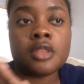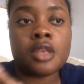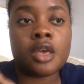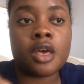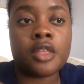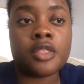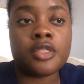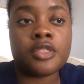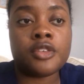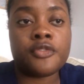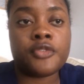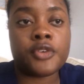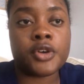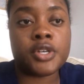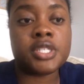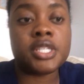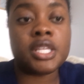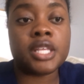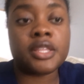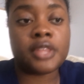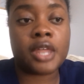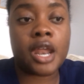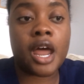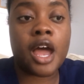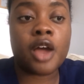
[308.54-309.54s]
the first
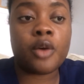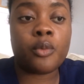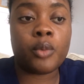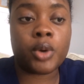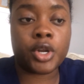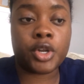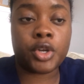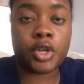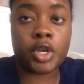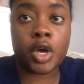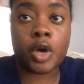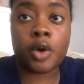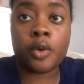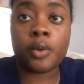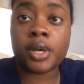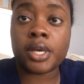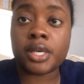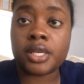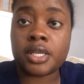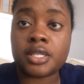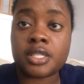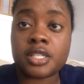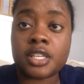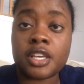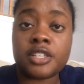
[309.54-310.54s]
thing that I want to know
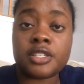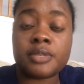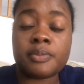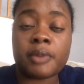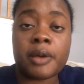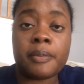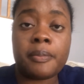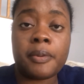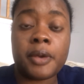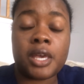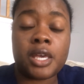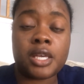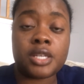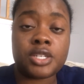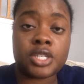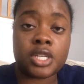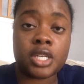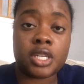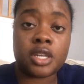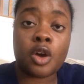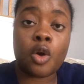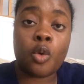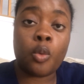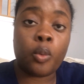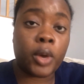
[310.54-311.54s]
is my
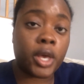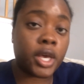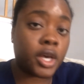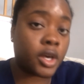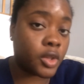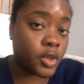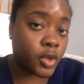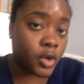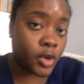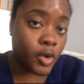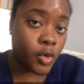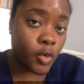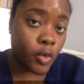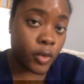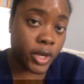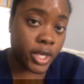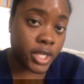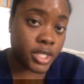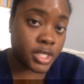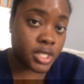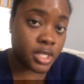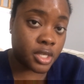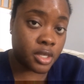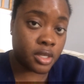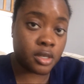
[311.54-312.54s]
patient awake, alert,
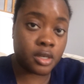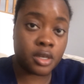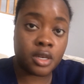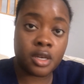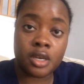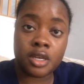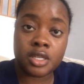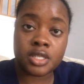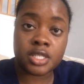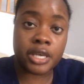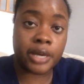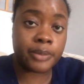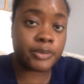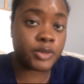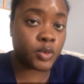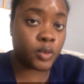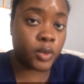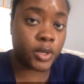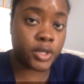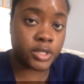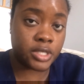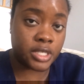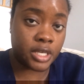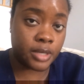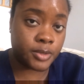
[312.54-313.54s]
oriented, times
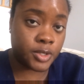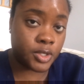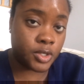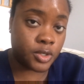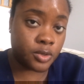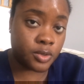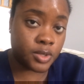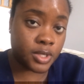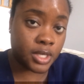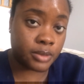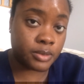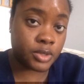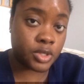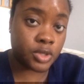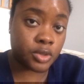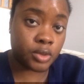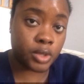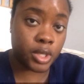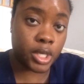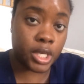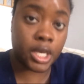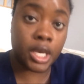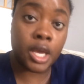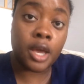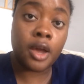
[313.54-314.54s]
1, times 2, times
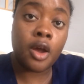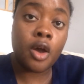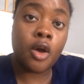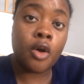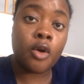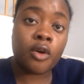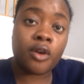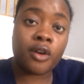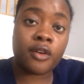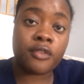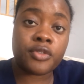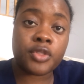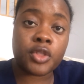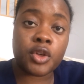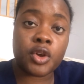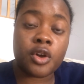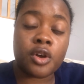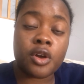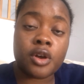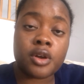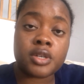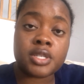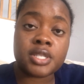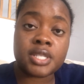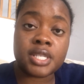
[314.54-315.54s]
3, or if
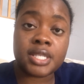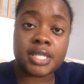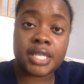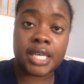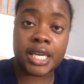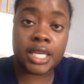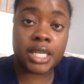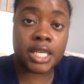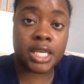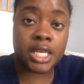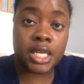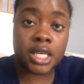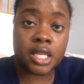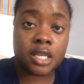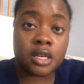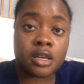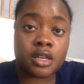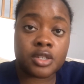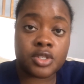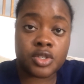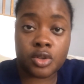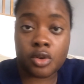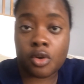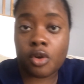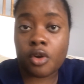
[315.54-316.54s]
they're sedated
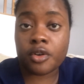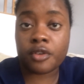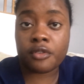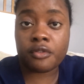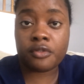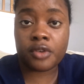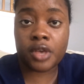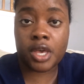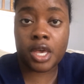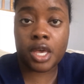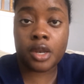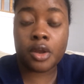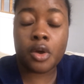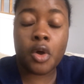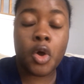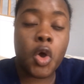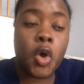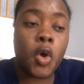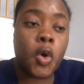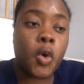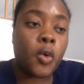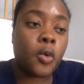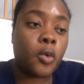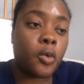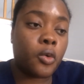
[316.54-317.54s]
because they're on a vent,
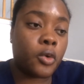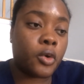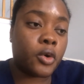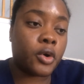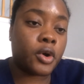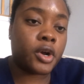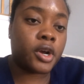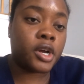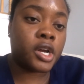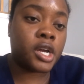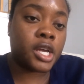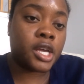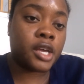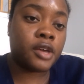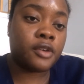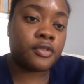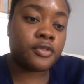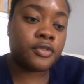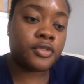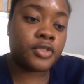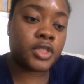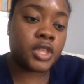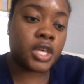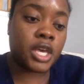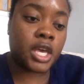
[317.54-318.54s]
or
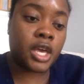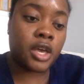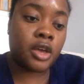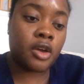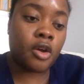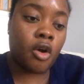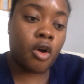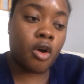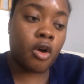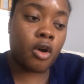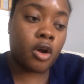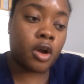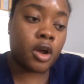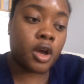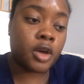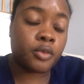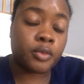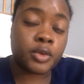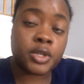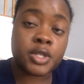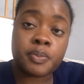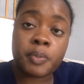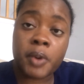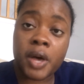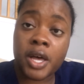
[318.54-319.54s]
if they are
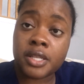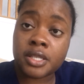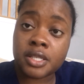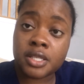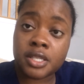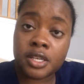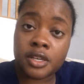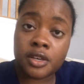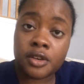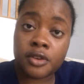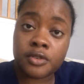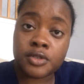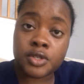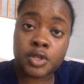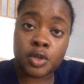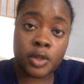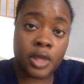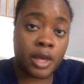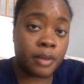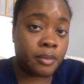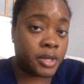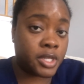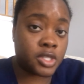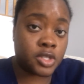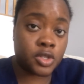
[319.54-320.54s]
unresponsive, so
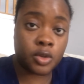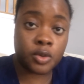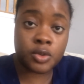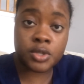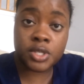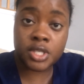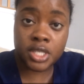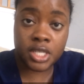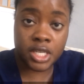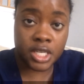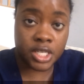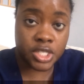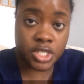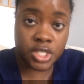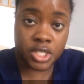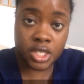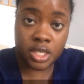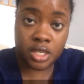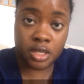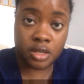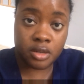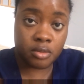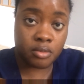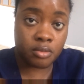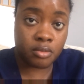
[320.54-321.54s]
that means no
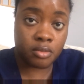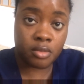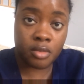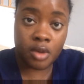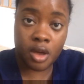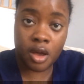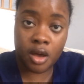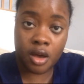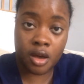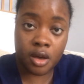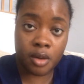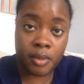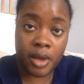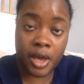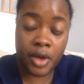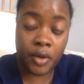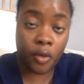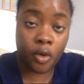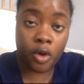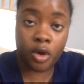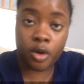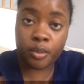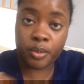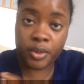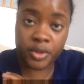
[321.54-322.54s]
sedation at
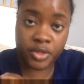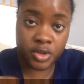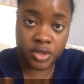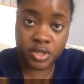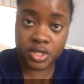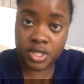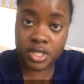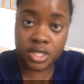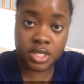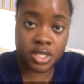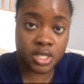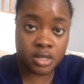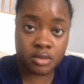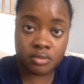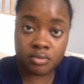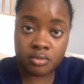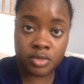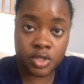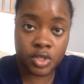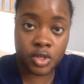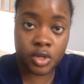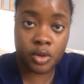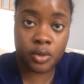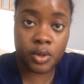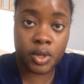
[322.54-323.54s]
all, but they're just,
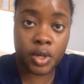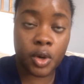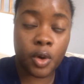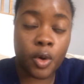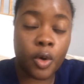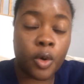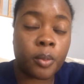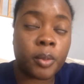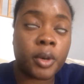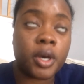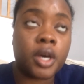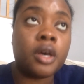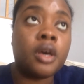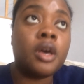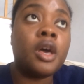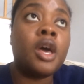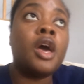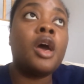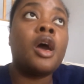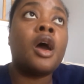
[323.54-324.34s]
in a coma.